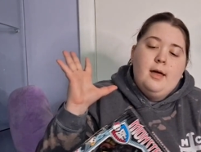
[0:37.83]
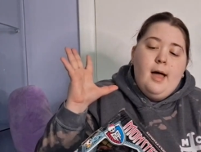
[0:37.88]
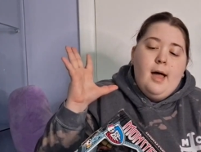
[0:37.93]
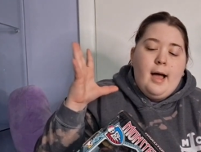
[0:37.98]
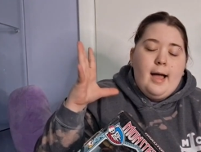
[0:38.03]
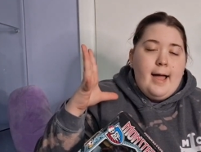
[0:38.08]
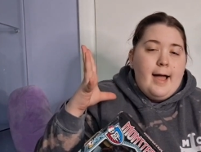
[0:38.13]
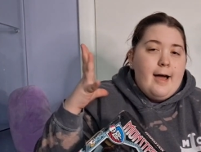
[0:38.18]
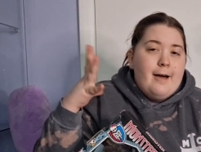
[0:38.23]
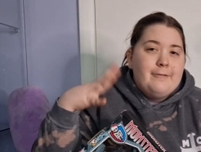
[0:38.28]

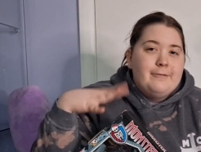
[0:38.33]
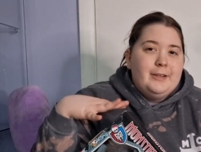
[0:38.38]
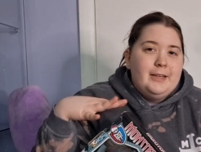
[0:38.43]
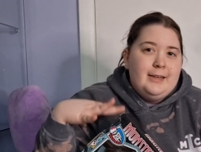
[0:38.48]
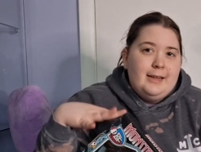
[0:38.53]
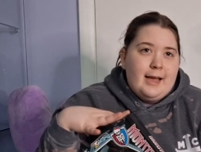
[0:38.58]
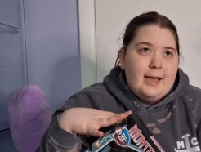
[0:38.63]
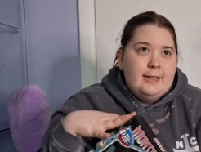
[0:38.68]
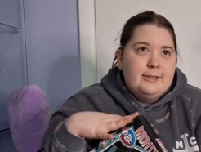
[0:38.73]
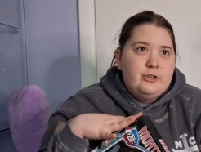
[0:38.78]
I have
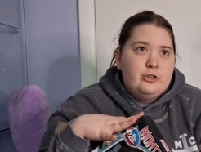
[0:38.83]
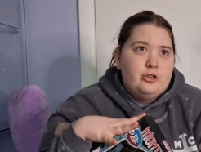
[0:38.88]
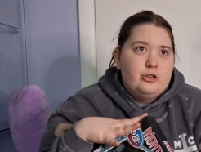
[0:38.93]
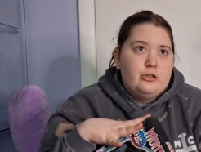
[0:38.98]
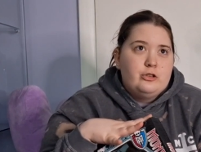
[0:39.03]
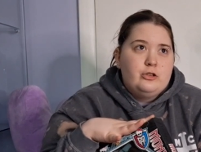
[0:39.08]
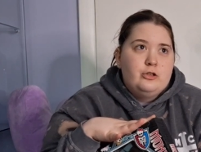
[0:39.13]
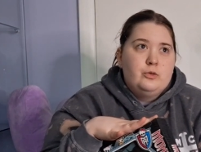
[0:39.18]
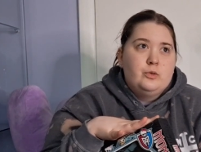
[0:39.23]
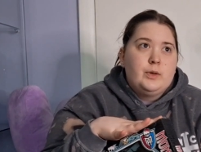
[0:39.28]
yet
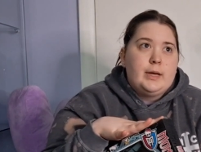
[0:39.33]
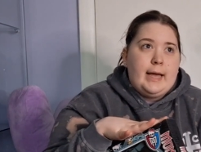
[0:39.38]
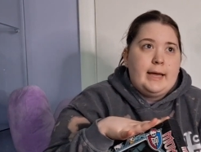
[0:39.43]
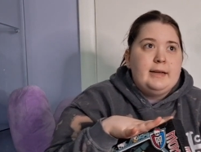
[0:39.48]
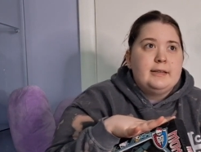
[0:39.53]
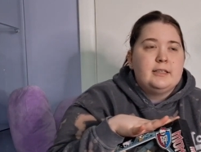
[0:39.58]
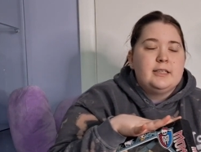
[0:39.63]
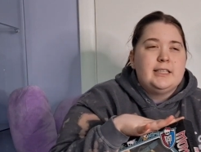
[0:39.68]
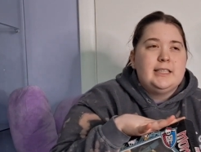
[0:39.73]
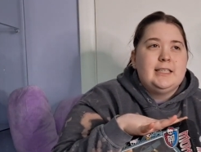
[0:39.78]
to
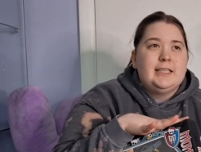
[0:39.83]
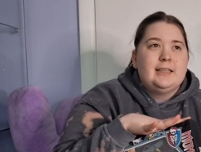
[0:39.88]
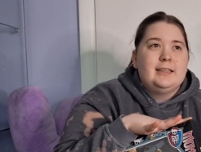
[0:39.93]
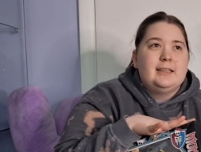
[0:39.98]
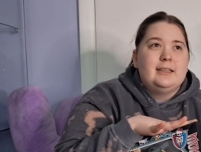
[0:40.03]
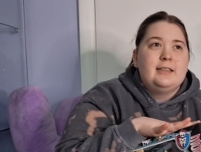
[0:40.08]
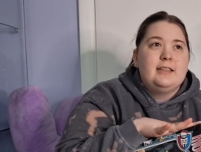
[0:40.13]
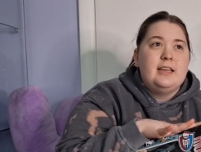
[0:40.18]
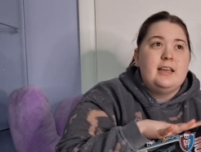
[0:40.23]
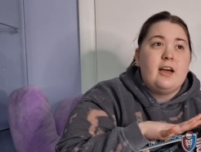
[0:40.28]
get
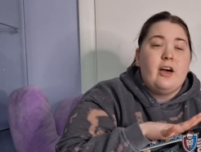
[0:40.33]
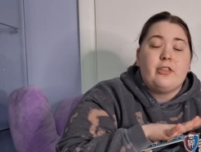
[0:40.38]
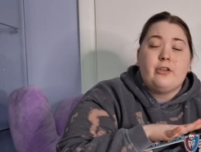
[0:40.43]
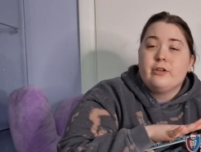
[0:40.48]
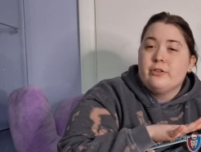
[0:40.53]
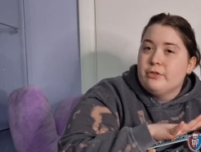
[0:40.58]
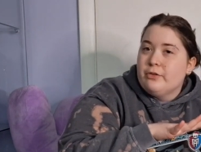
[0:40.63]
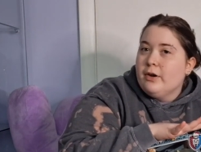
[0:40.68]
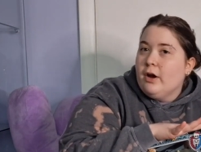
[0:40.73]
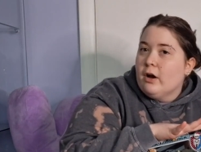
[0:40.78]
the
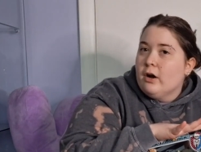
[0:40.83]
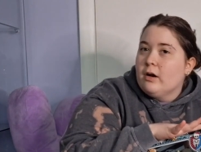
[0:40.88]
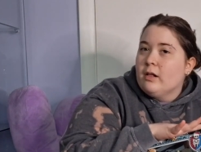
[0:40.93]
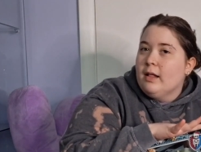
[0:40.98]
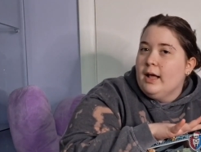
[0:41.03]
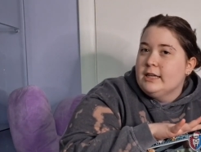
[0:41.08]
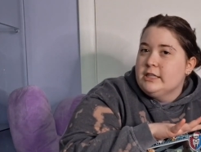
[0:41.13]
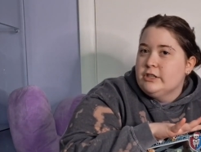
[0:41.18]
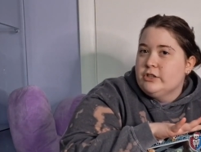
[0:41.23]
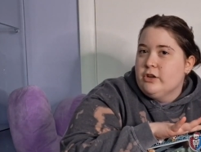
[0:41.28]
other 3 art
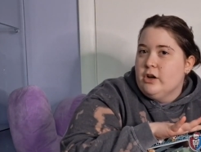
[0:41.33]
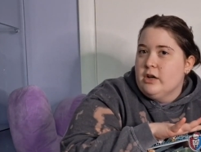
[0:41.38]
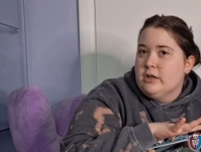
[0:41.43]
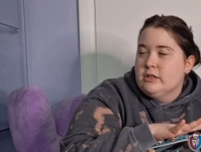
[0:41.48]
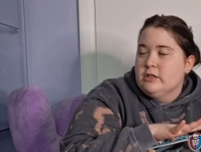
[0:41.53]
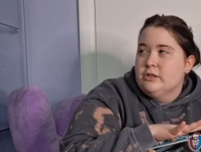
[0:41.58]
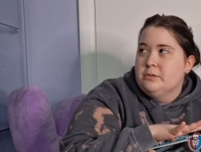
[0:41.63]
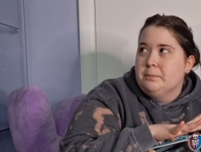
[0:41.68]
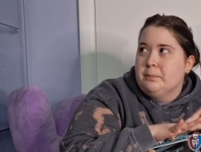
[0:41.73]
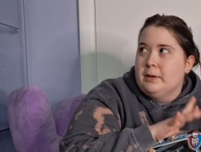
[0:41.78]
class
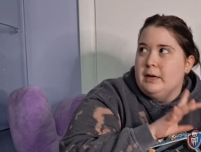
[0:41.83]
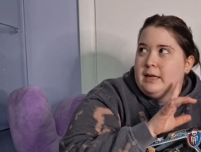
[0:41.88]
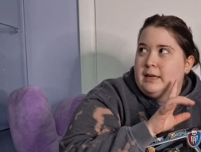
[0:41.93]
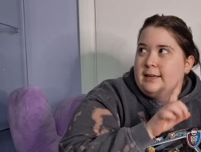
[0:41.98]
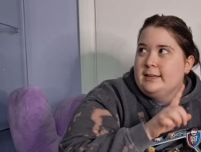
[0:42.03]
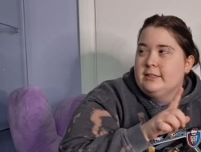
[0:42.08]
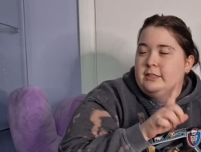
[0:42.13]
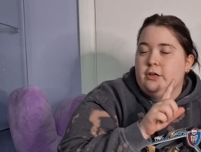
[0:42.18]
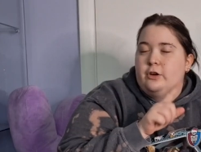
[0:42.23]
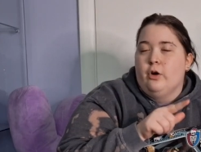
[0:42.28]
dolls, but it
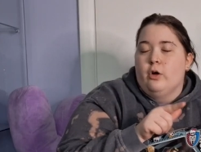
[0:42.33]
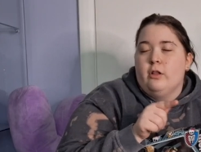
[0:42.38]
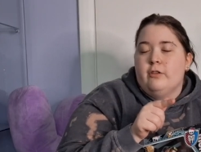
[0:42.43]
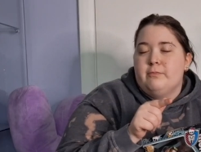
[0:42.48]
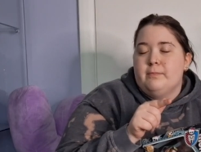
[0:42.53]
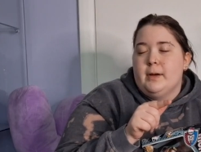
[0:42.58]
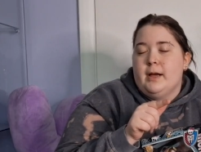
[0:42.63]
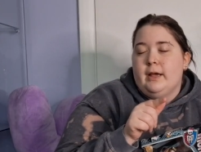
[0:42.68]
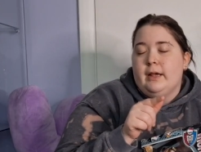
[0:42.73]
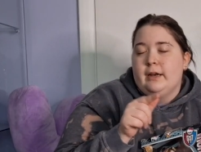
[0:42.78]
is a goal
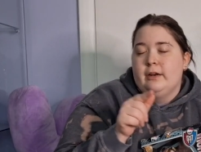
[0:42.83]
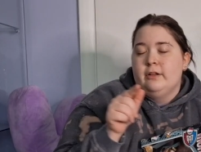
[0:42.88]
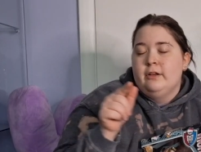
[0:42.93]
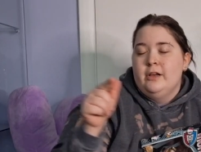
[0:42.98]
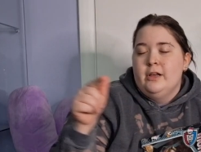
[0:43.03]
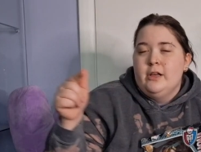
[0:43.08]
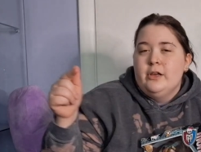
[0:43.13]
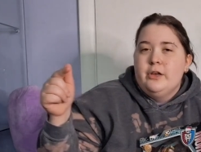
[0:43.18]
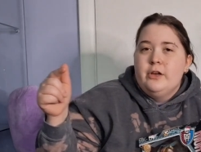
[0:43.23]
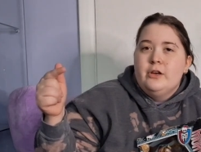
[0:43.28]
of mine
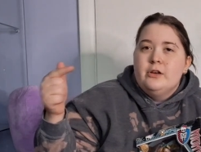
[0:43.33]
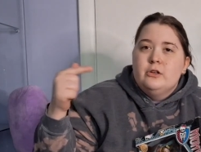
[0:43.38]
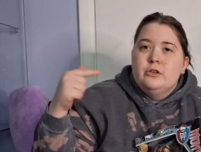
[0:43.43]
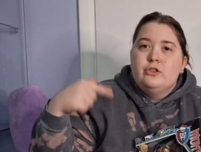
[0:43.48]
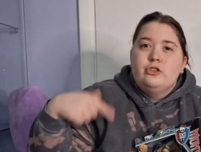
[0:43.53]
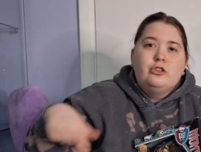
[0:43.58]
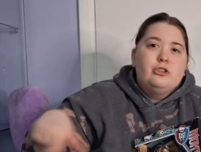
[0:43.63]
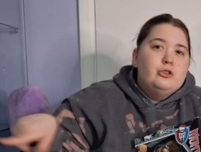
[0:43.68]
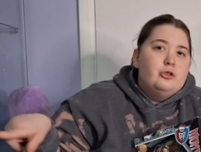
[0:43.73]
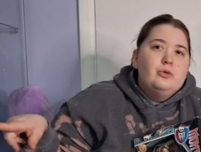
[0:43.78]

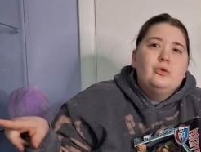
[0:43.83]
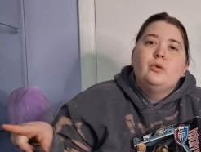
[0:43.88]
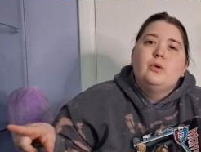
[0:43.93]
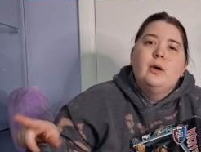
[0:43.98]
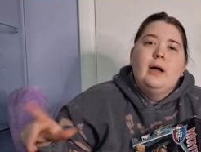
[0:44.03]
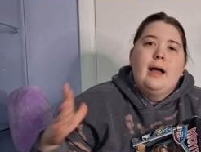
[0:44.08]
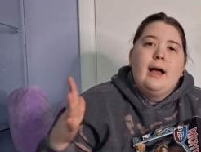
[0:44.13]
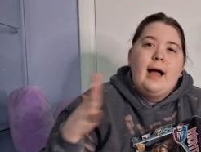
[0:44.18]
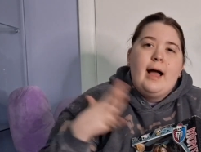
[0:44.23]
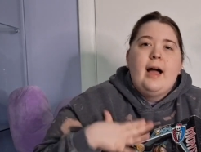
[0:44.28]

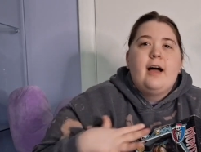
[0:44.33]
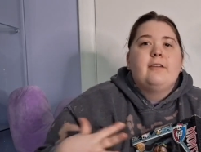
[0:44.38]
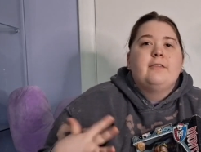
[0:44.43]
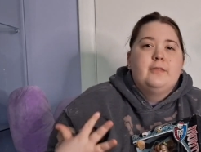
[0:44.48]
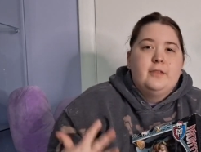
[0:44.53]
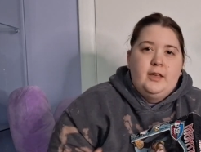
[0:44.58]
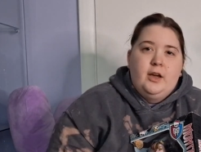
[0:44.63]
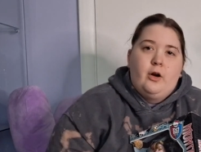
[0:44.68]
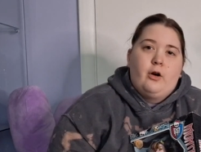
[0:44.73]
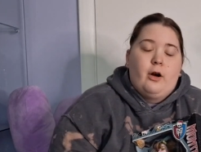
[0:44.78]
to
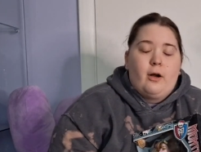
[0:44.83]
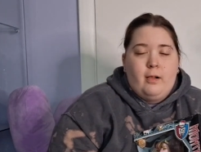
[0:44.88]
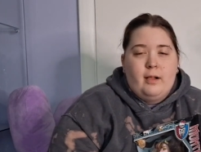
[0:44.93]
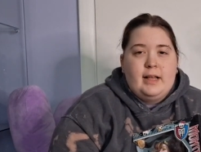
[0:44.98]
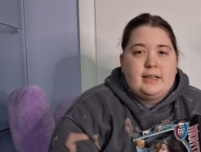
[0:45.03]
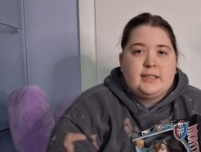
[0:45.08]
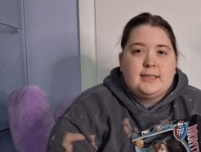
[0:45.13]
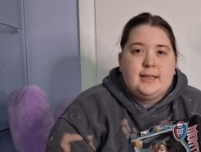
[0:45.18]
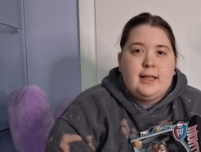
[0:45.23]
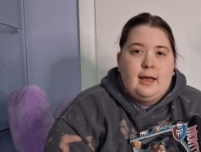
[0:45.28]
have the art
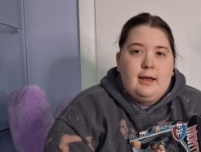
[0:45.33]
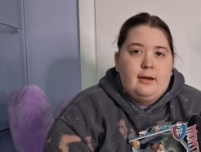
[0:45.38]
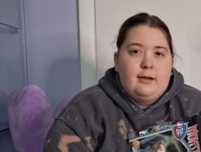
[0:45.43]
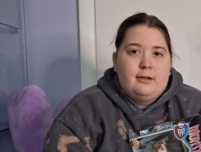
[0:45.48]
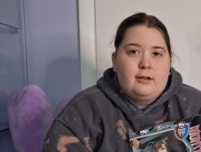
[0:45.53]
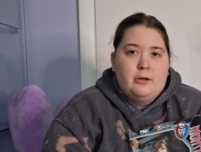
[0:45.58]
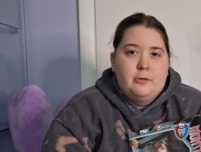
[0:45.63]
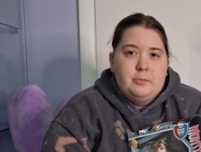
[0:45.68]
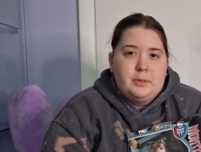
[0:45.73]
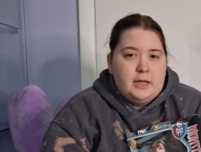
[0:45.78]
class
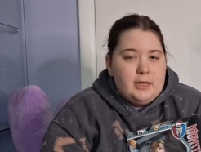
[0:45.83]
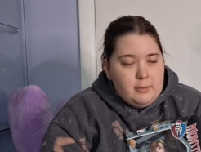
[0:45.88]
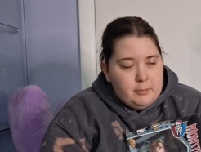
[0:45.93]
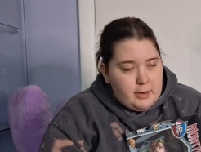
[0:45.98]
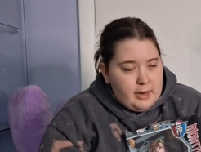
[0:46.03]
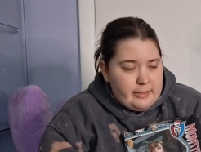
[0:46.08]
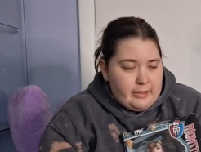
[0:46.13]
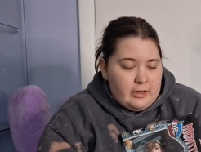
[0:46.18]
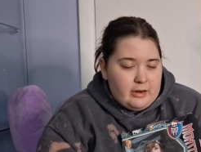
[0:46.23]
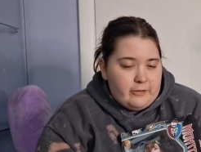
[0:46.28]
line complete
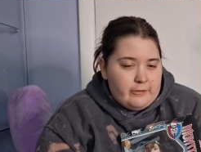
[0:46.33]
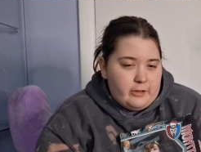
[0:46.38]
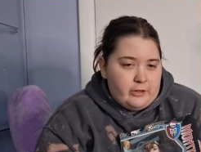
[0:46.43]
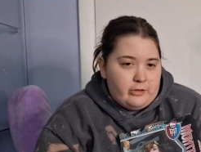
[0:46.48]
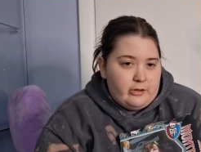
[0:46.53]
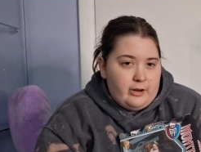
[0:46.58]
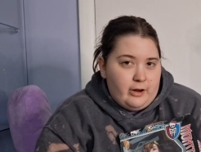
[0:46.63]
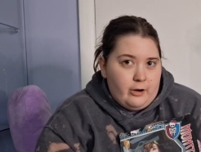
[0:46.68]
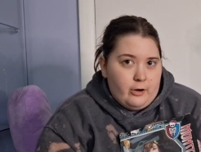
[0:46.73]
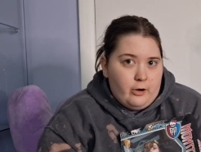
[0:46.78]
by the end of
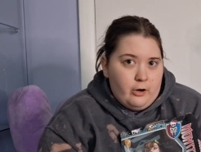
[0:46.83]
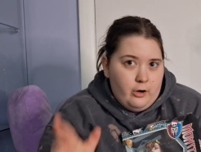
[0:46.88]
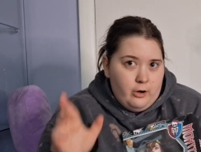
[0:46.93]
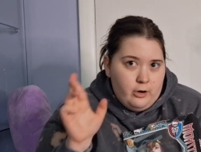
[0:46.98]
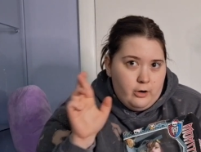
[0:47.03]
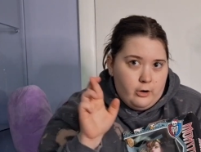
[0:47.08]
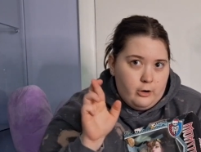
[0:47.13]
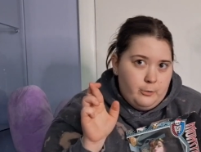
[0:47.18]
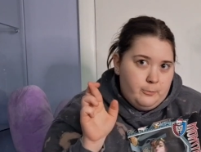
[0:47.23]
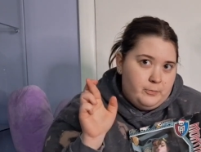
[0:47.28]
this year.
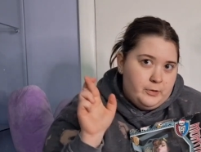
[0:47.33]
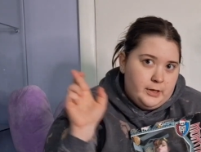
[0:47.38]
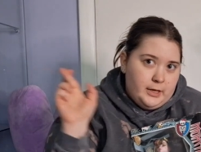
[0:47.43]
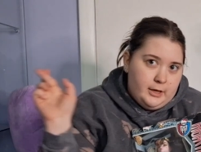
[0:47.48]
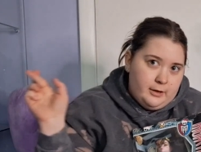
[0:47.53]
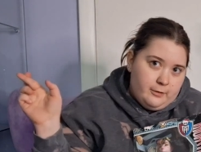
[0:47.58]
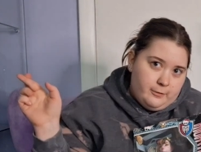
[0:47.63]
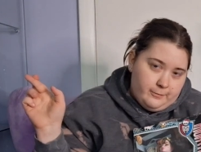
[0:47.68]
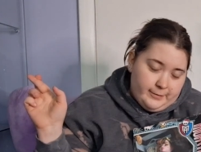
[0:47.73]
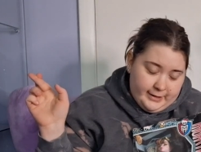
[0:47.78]

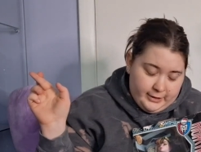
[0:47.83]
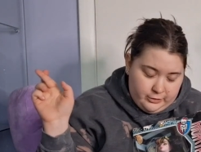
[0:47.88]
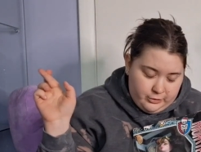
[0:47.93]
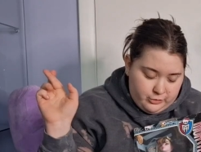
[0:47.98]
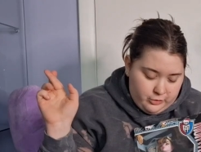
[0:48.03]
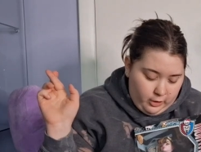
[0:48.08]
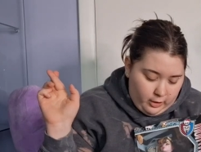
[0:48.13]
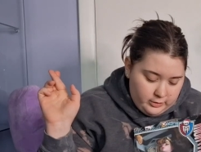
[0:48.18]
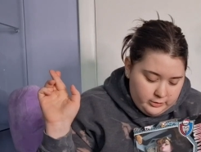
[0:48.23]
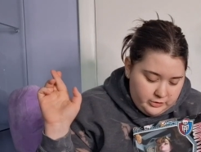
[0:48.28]
Hopefully, fingers
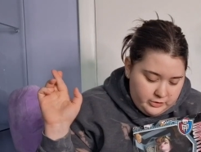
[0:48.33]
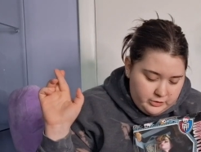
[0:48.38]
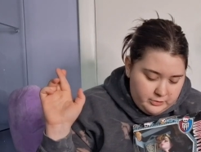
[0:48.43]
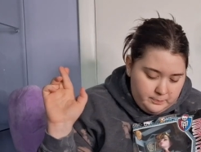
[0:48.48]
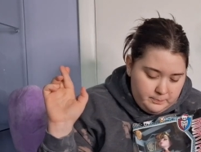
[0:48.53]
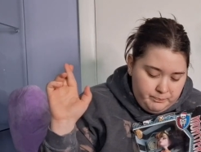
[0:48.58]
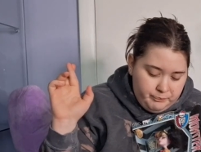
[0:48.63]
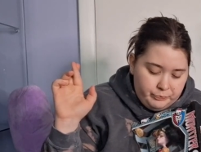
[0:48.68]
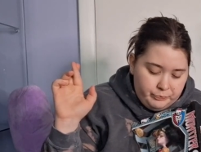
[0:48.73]
crossed.